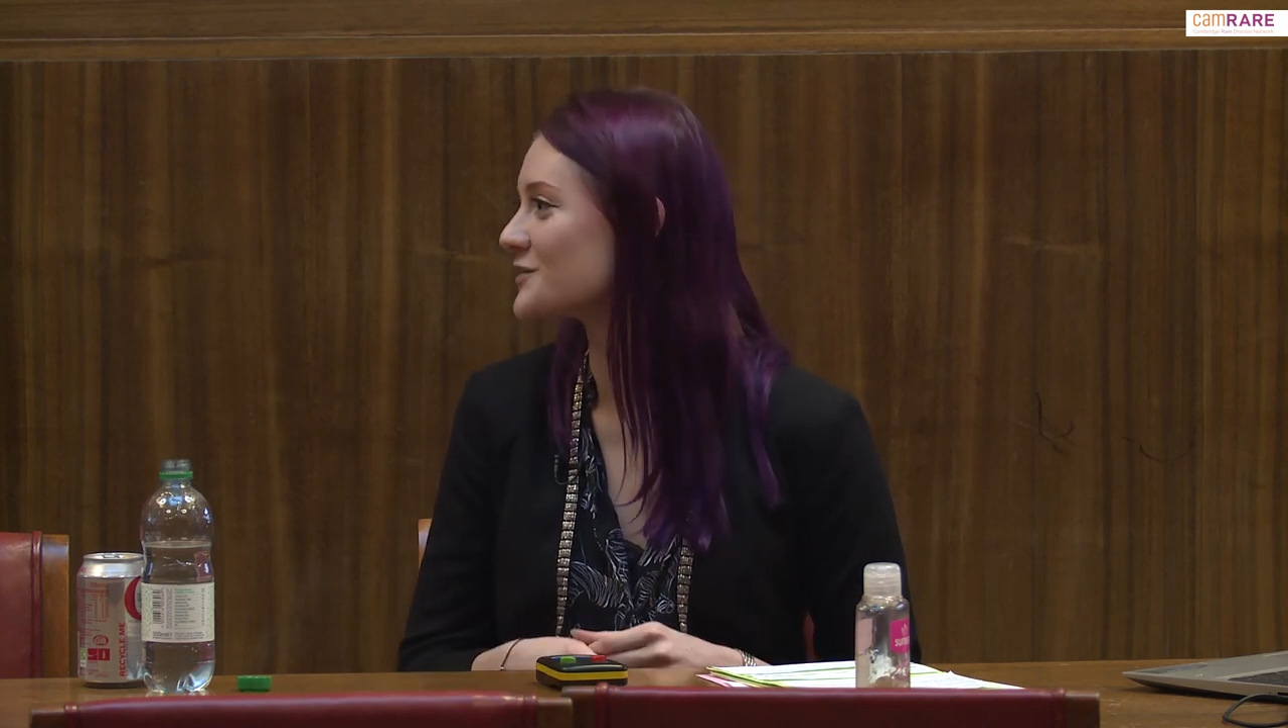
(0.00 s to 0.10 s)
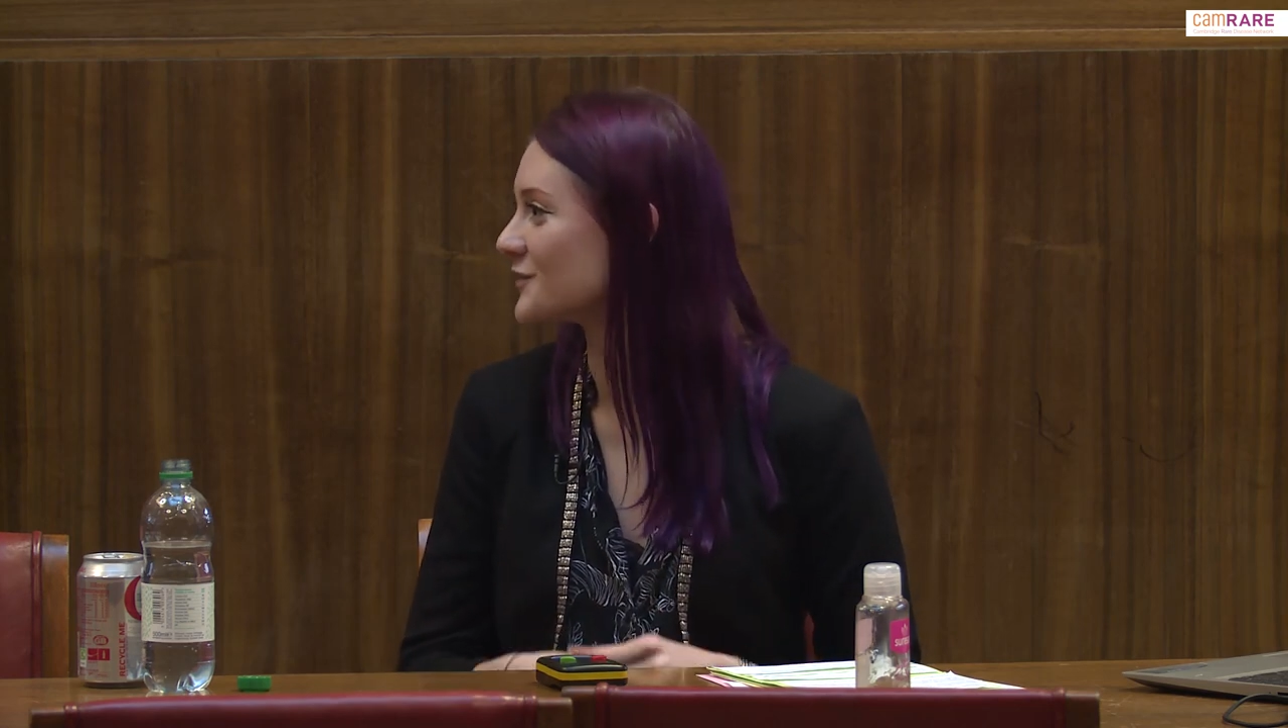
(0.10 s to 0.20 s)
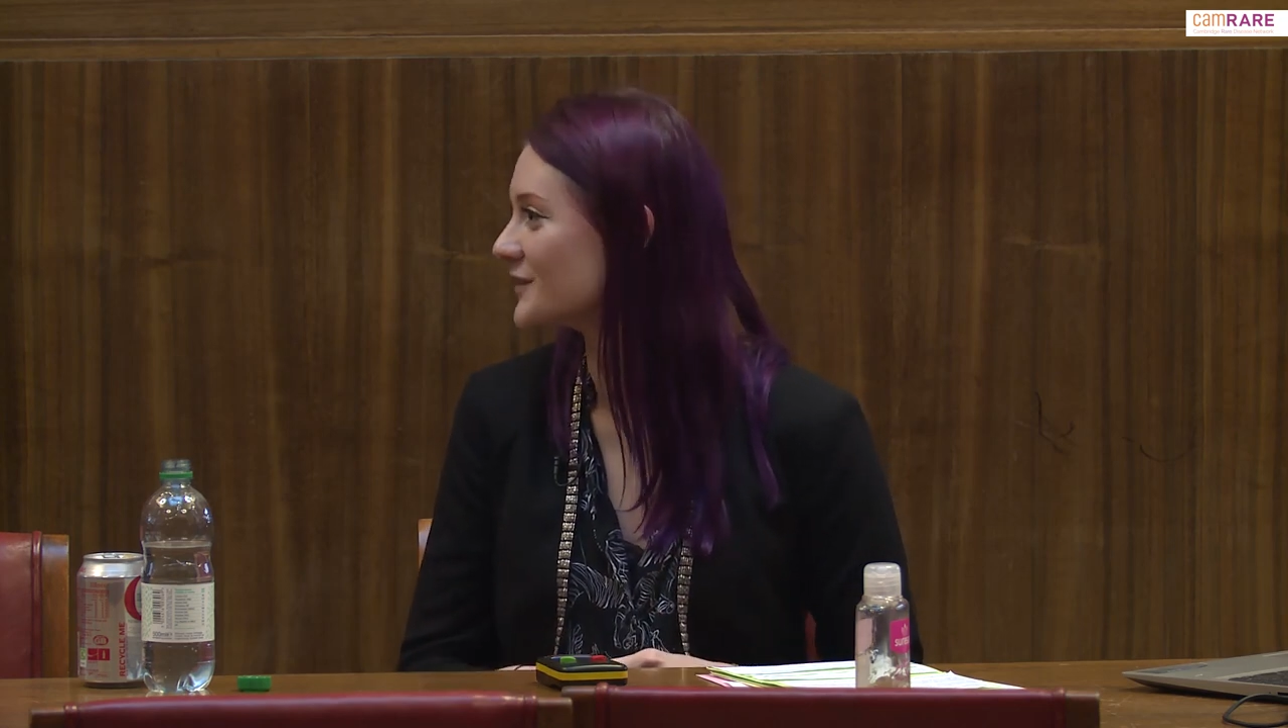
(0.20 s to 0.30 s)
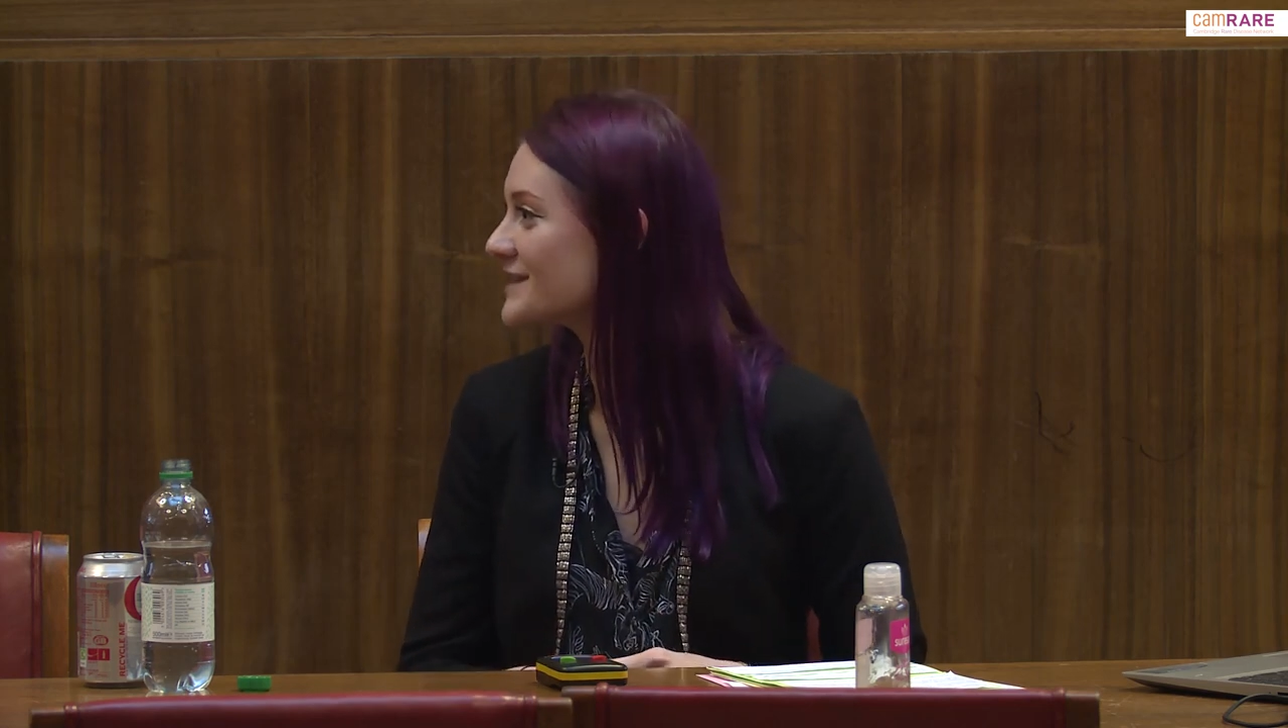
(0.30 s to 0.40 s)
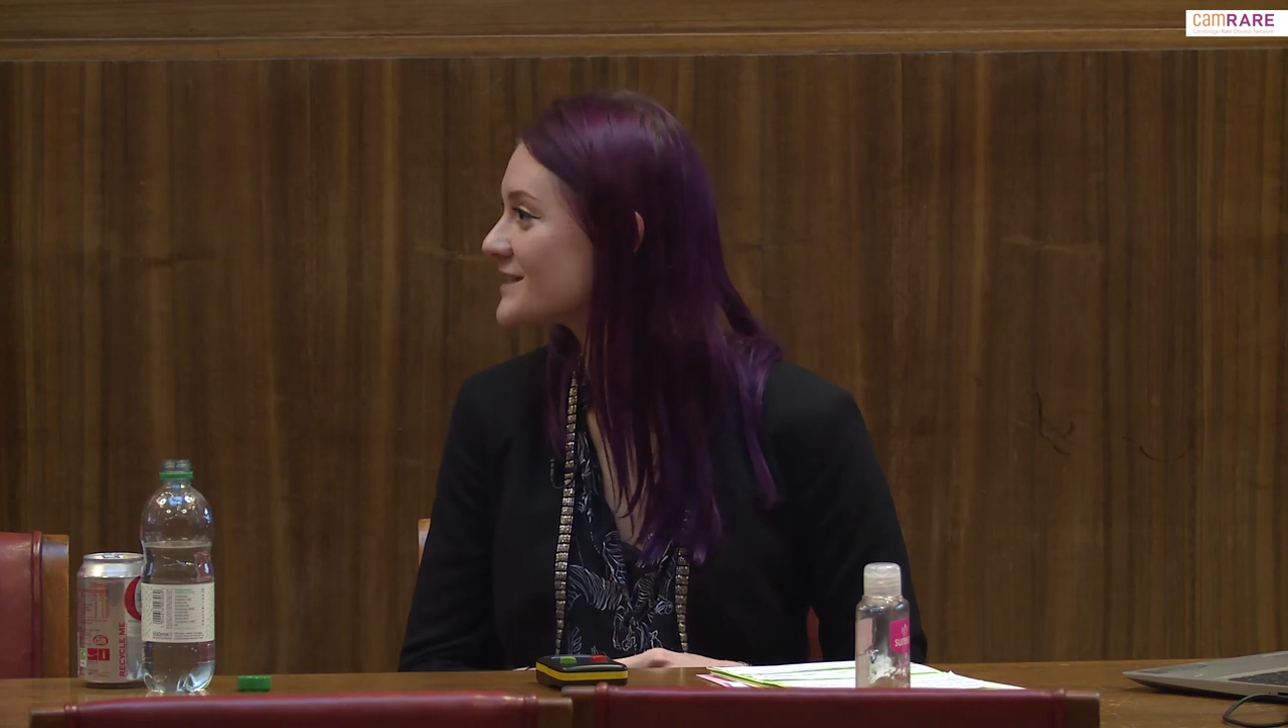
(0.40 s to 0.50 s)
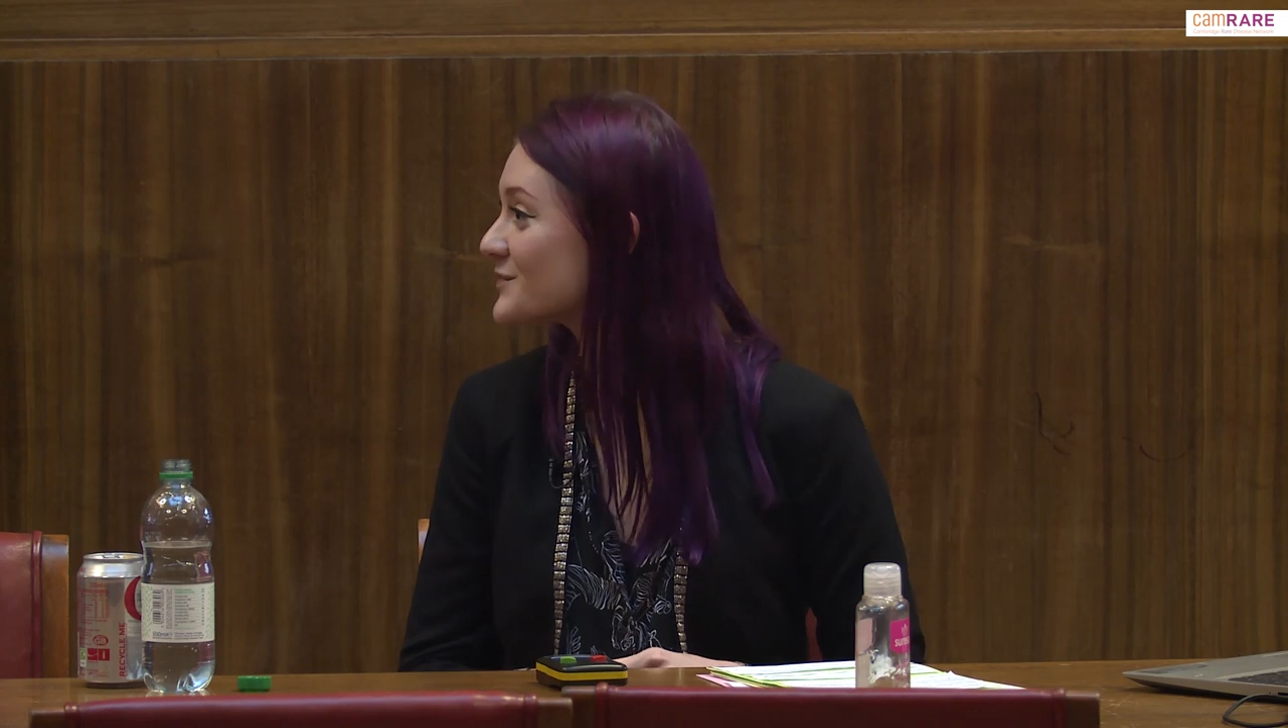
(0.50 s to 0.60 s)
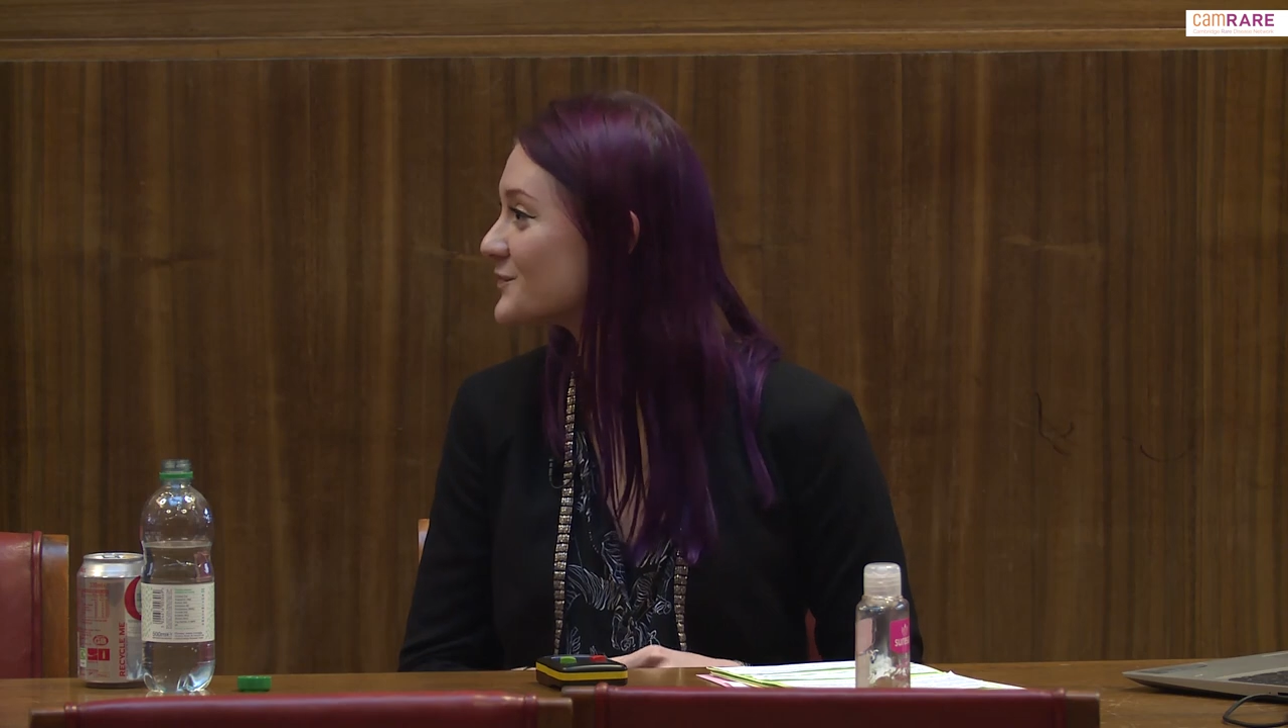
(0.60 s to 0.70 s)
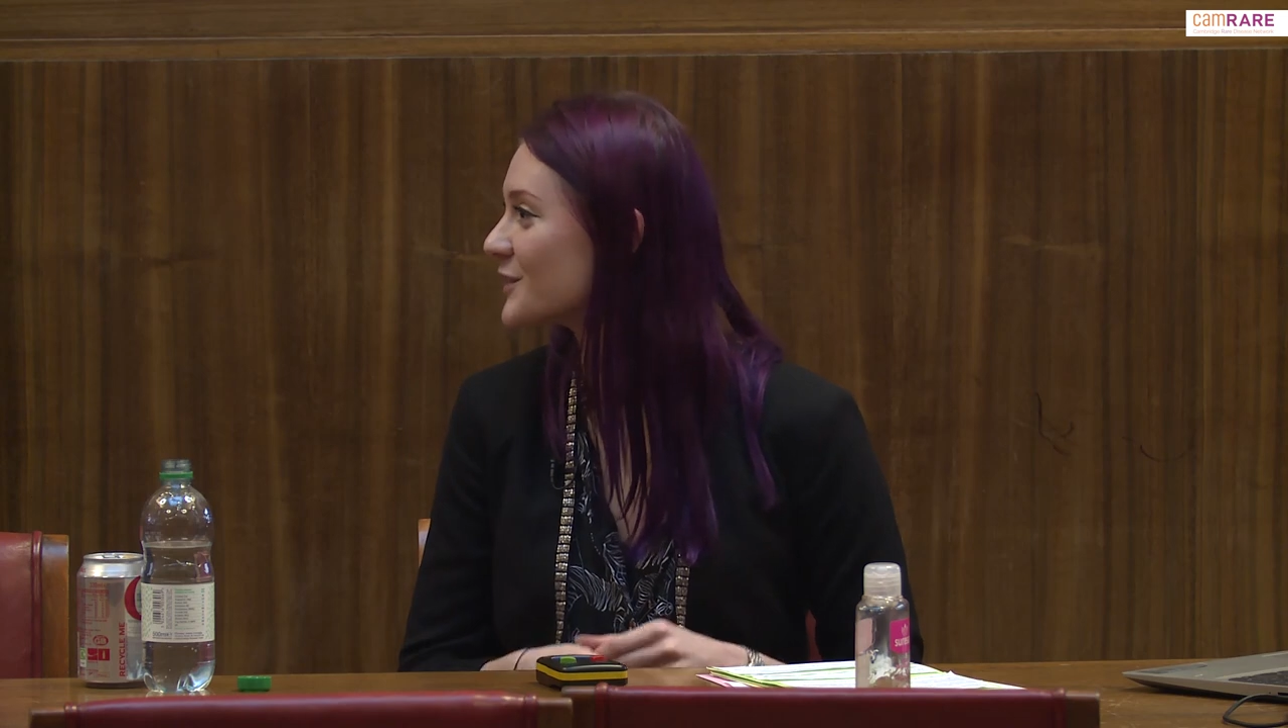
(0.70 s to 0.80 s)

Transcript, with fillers: choice,